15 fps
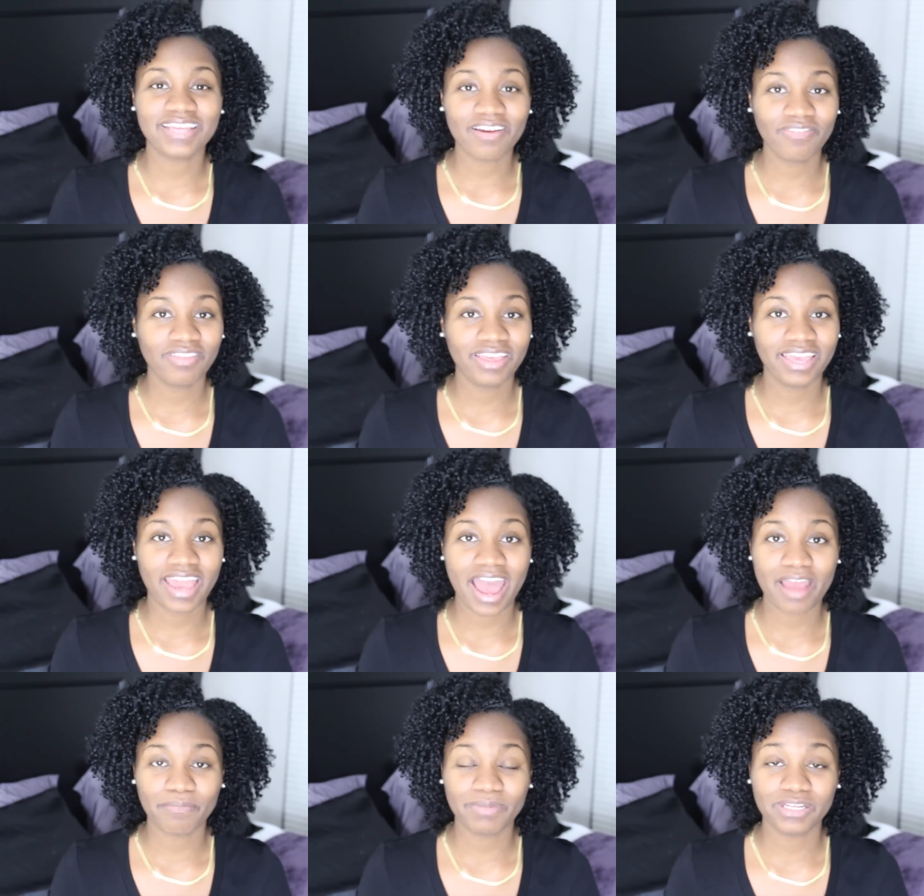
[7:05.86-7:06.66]
definitely
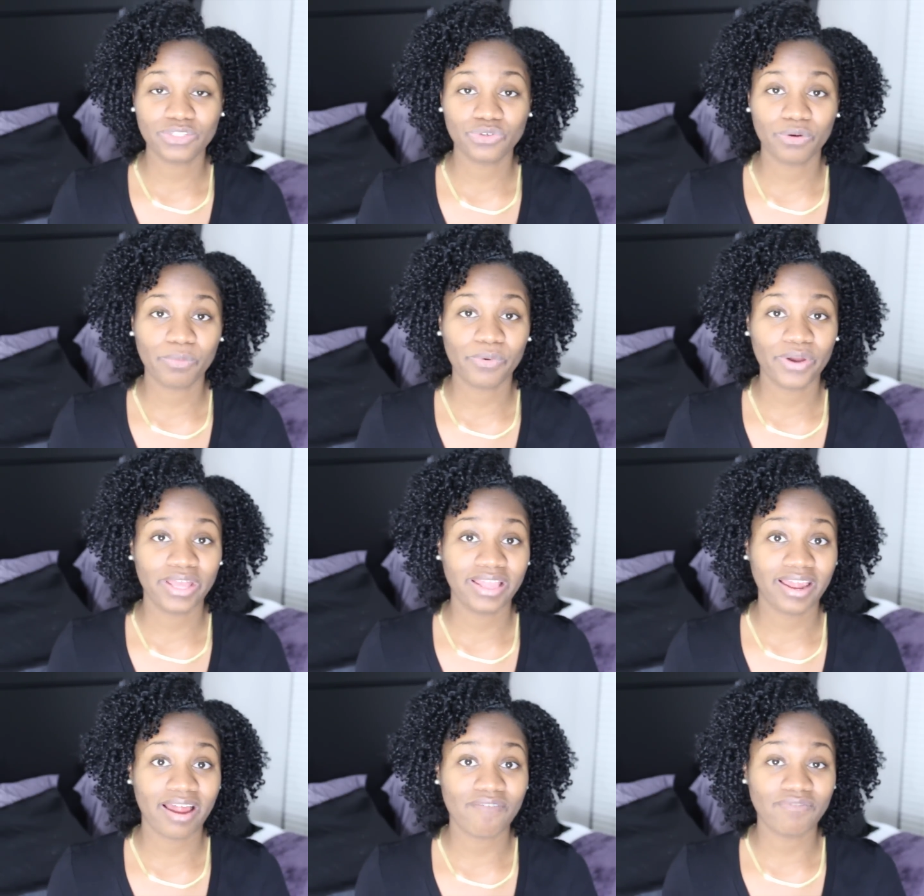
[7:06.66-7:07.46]
gotten me to a
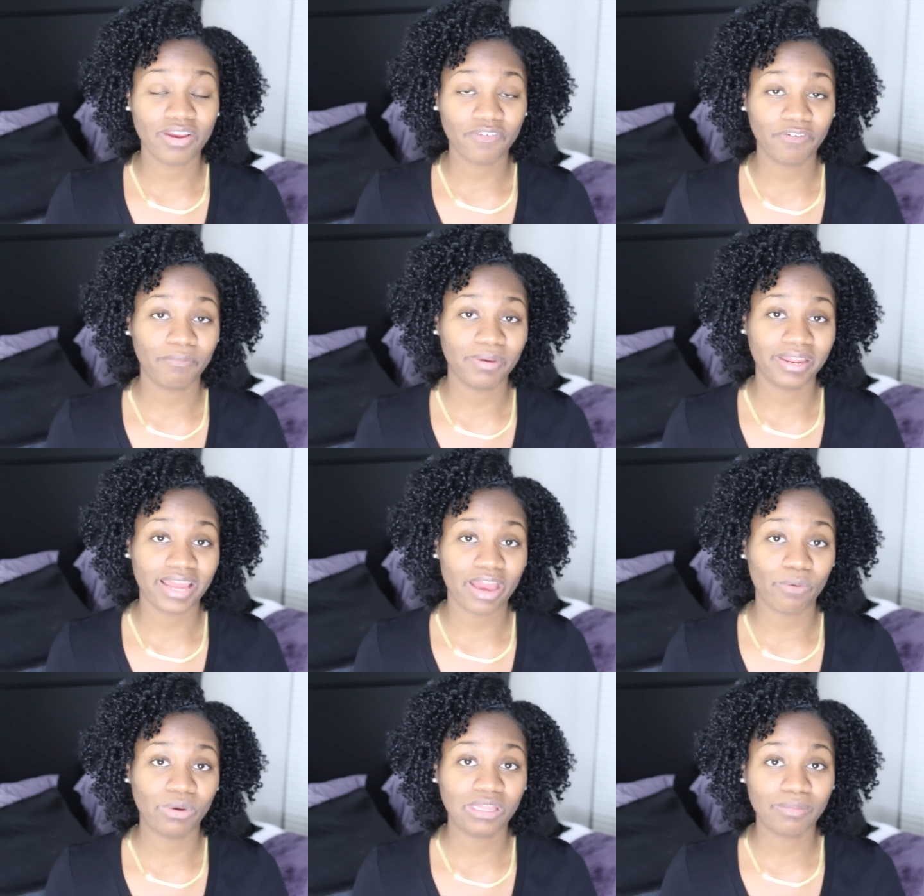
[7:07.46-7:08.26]
point that I've never been
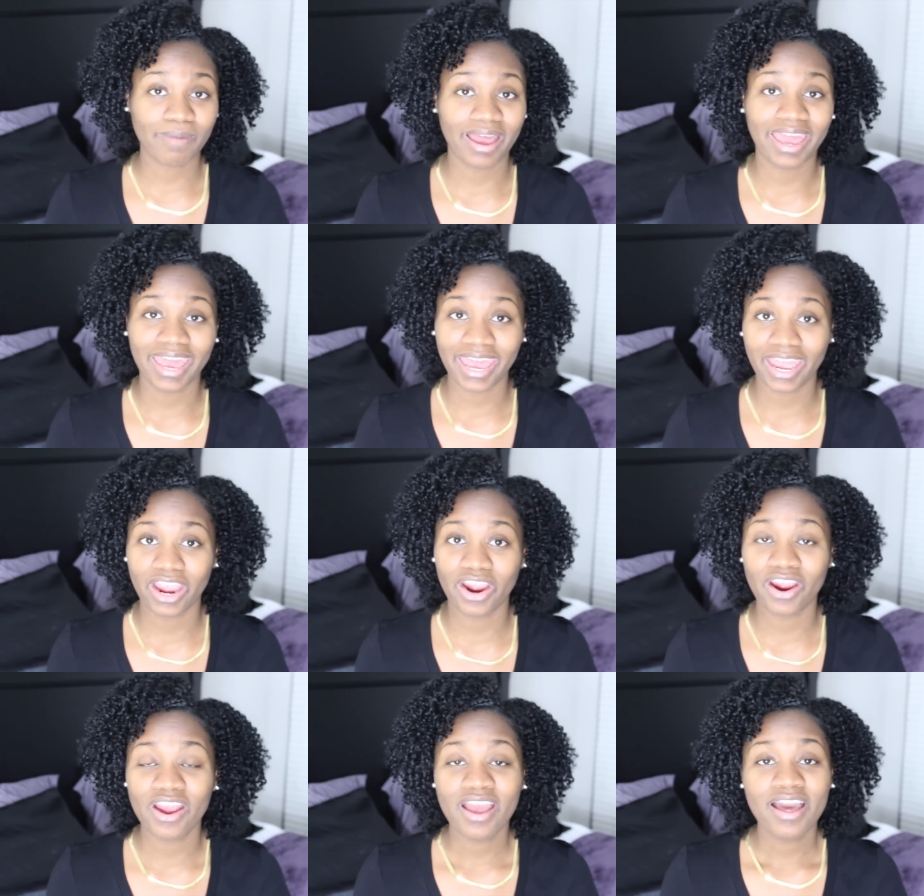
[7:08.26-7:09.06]
at with my
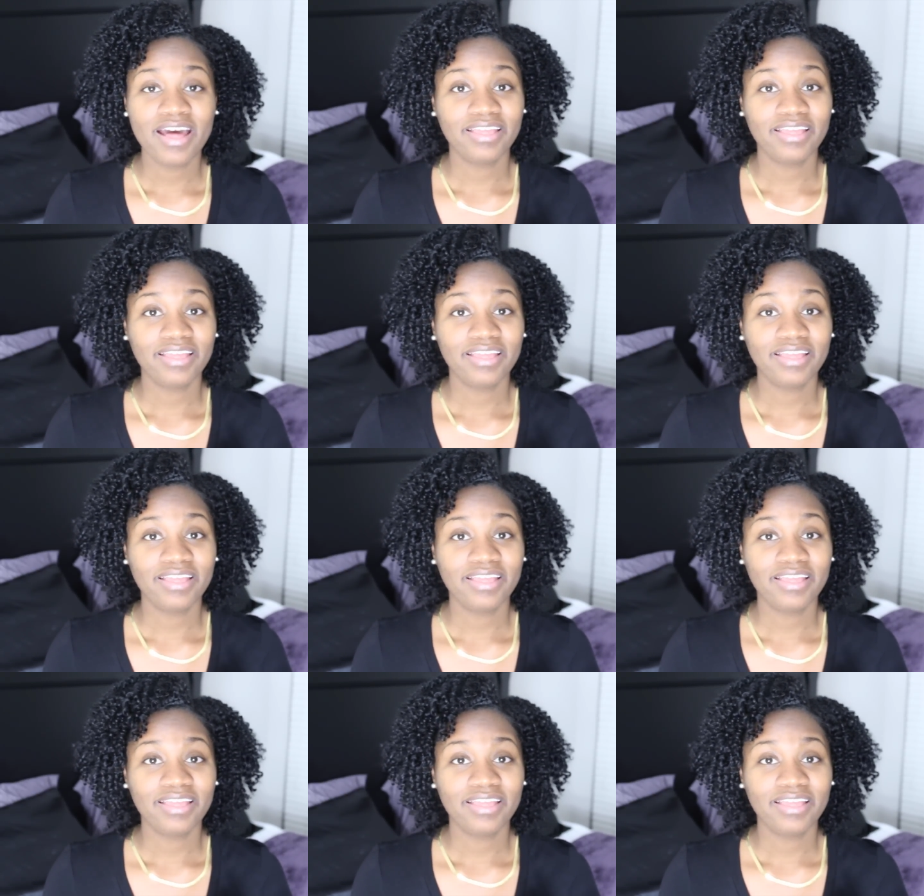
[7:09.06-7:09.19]
hair.